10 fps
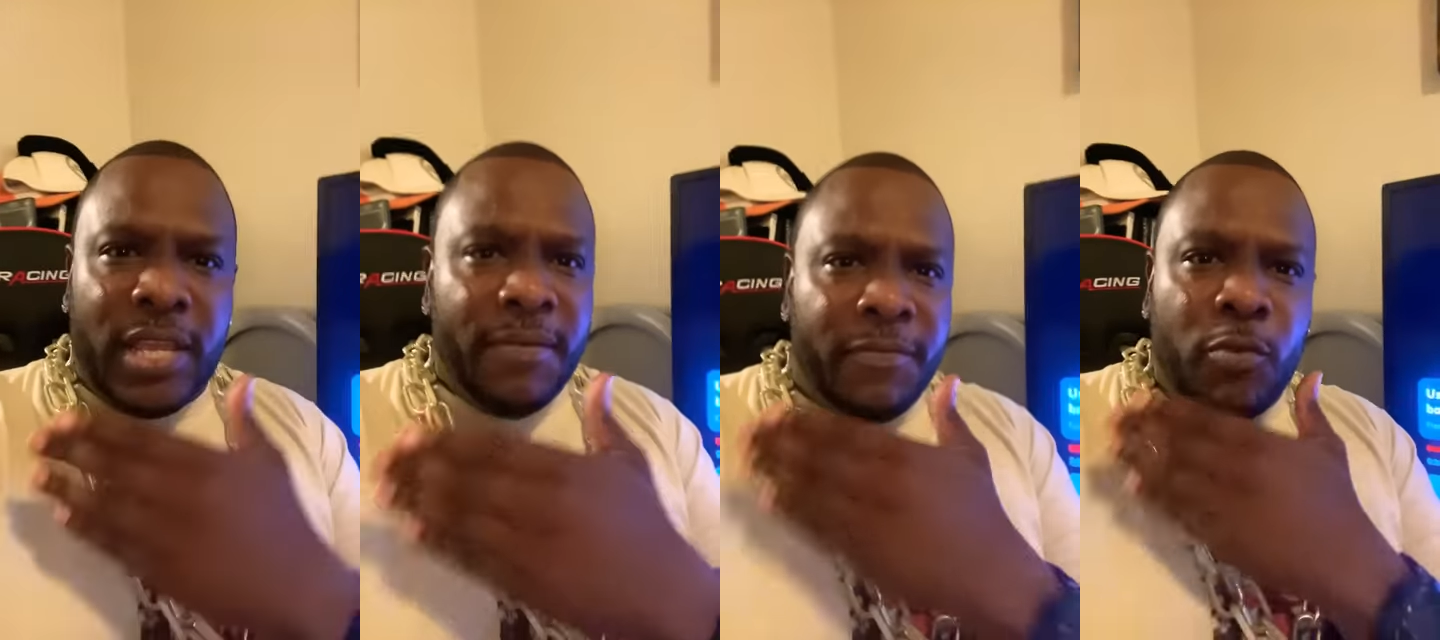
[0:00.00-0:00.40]

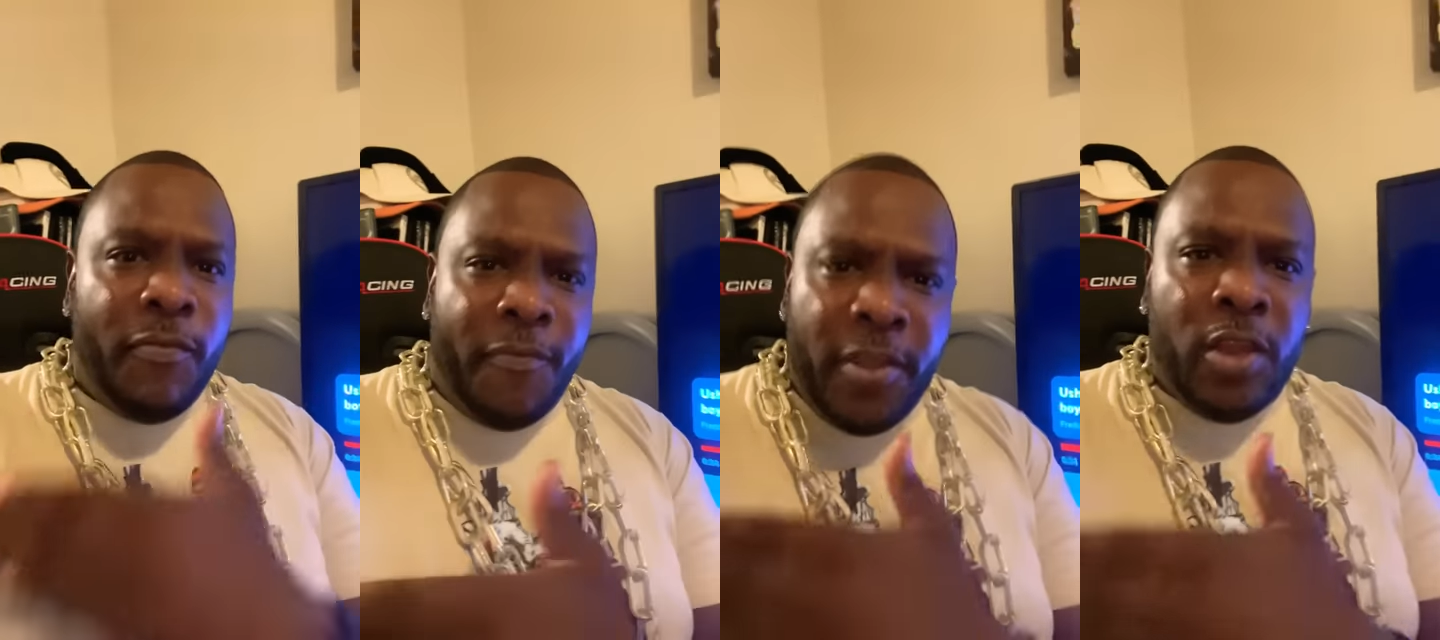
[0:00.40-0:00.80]
if you
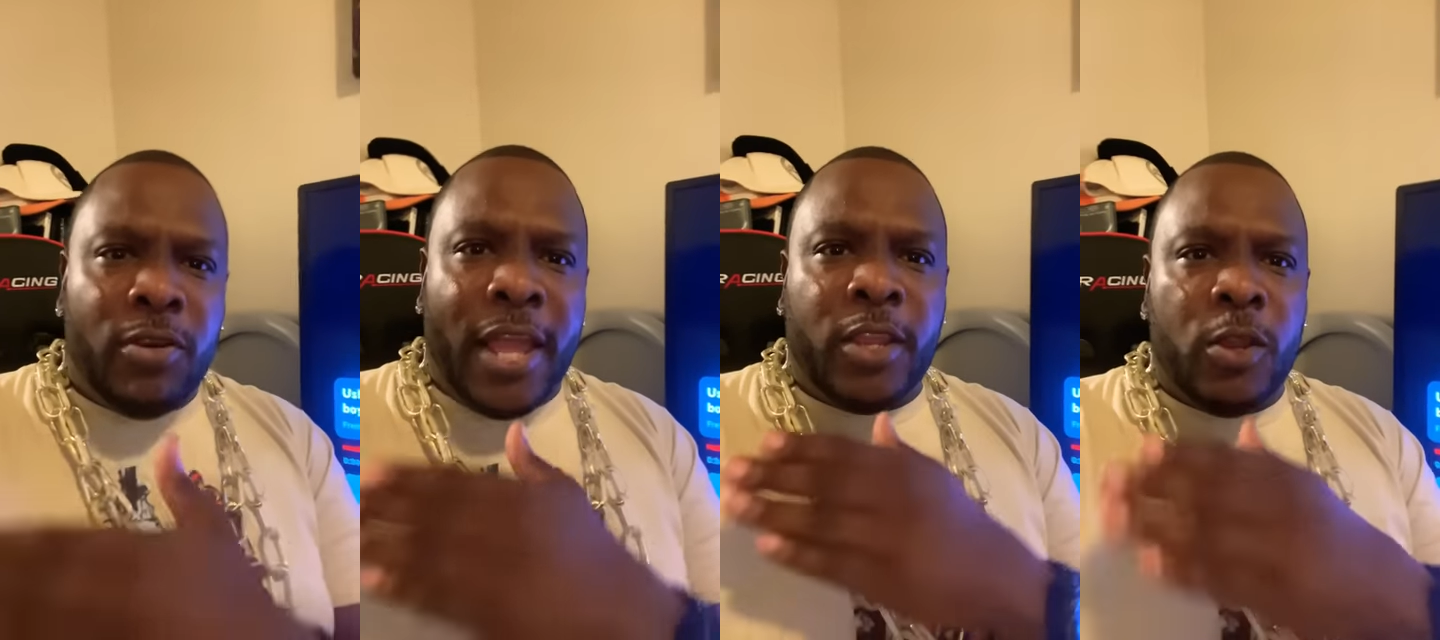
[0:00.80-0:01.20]
feel
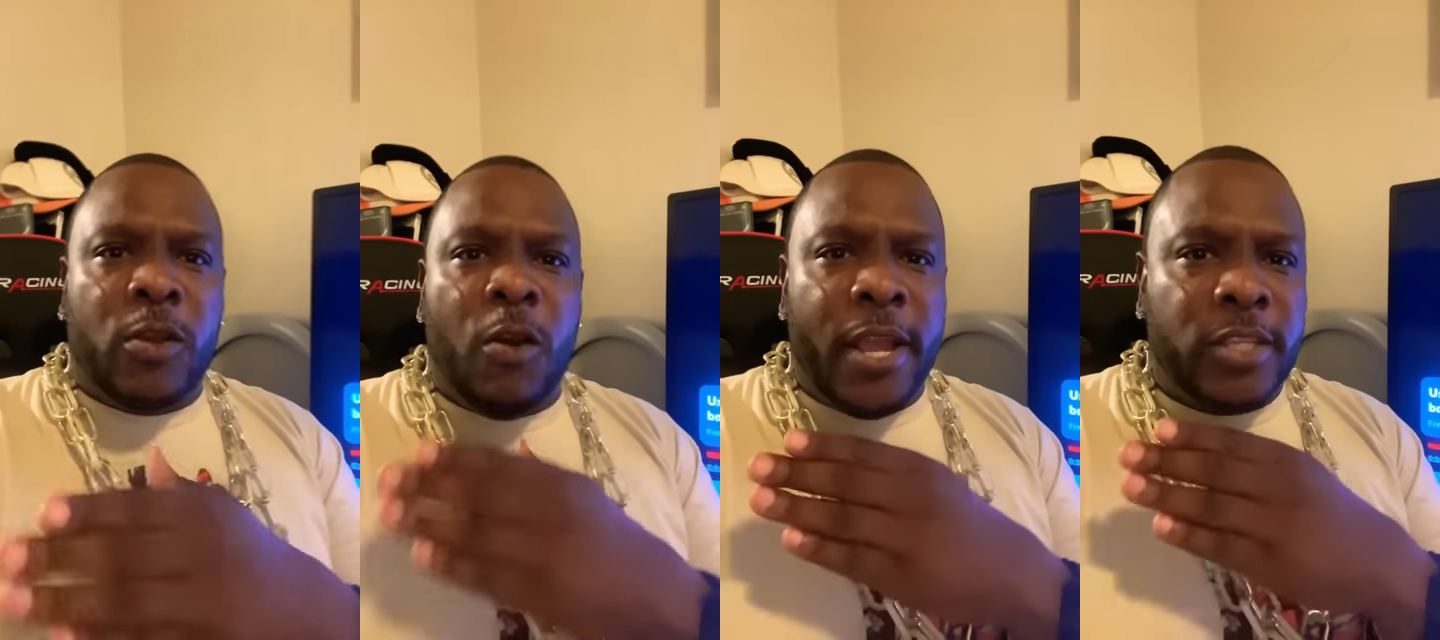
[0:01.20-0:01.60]
like you're
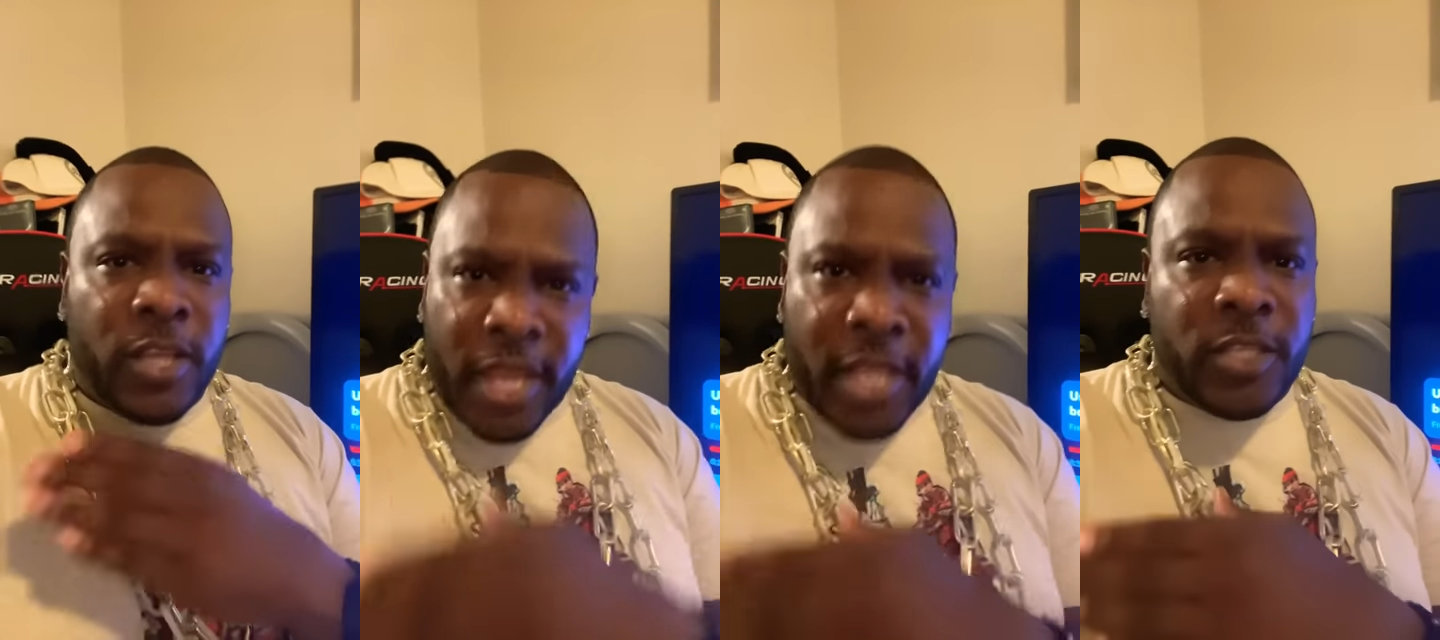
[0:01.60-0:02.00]
going to
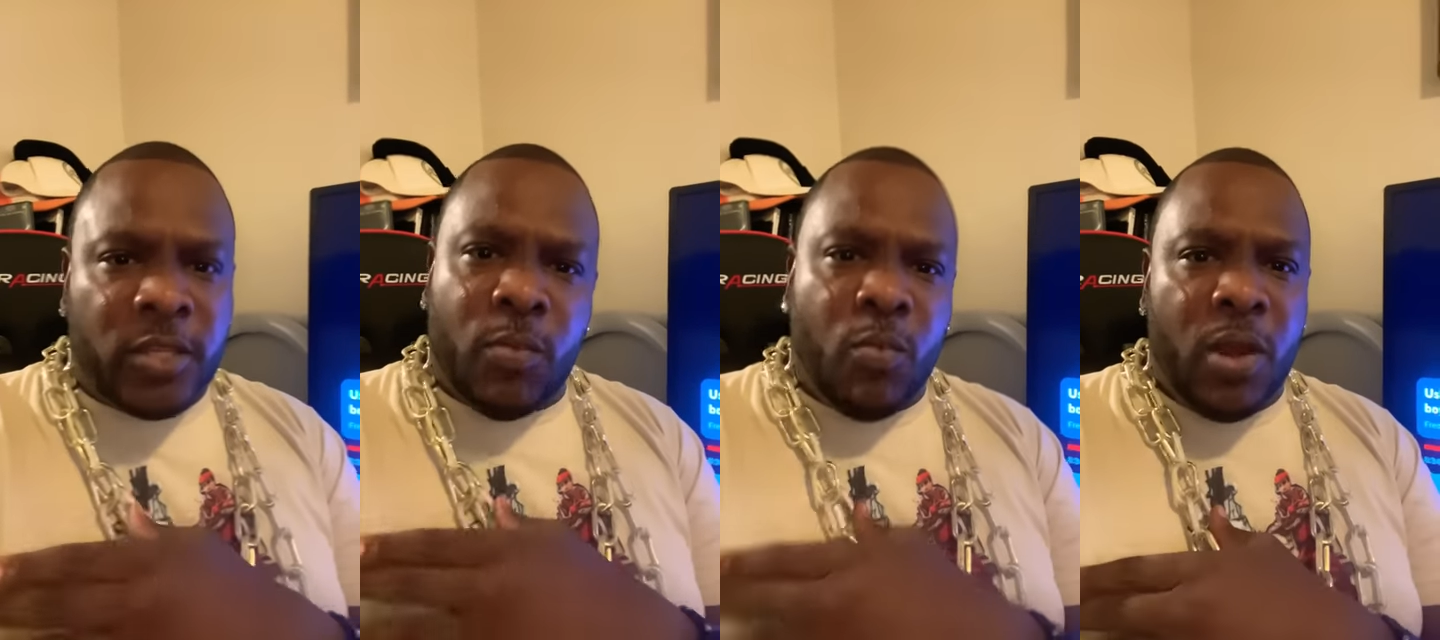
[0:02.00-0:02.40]
hit
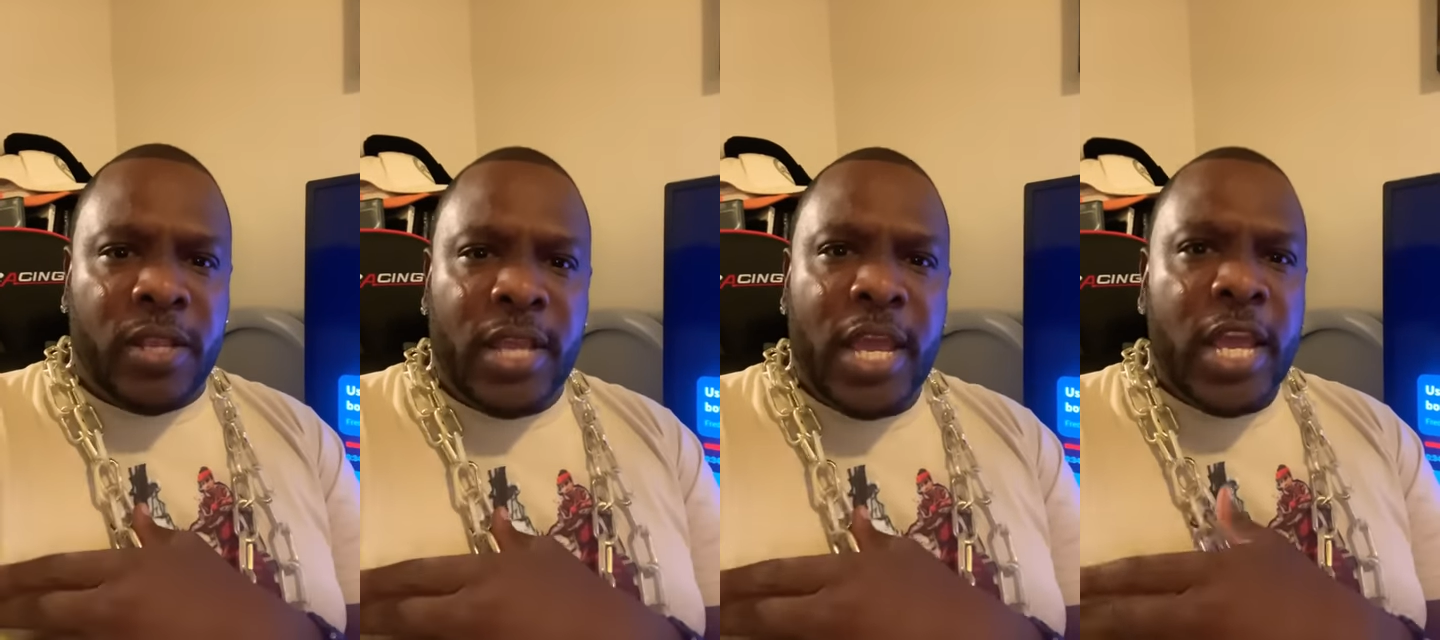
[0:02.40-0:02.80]
someone,